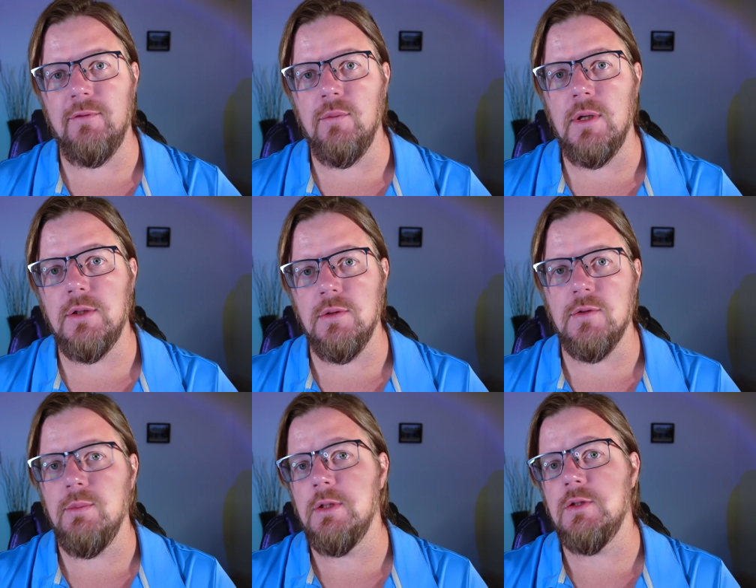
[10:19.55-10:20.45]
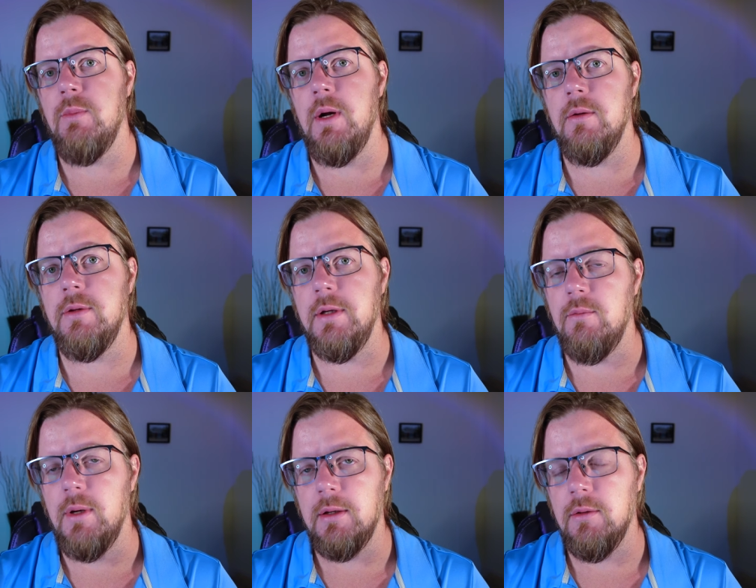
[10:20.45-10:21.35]
The ratio is much smaller than a
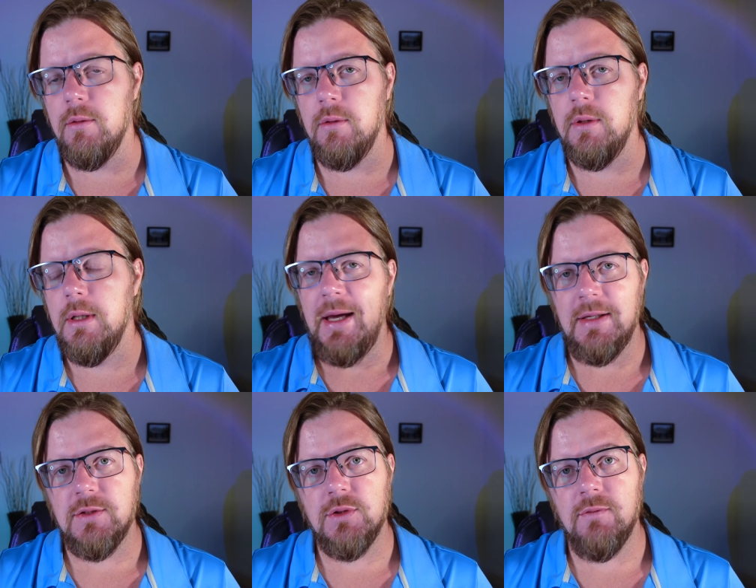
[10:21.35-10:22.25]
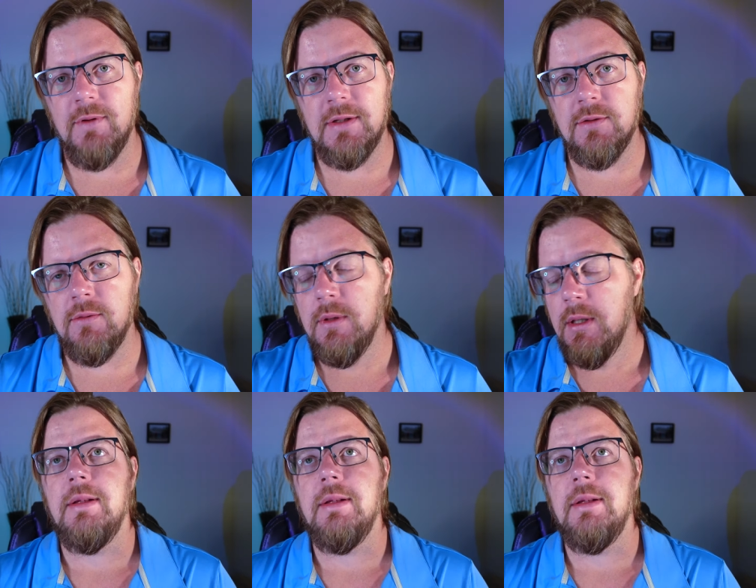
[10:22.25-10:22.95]
regular passenger vessel.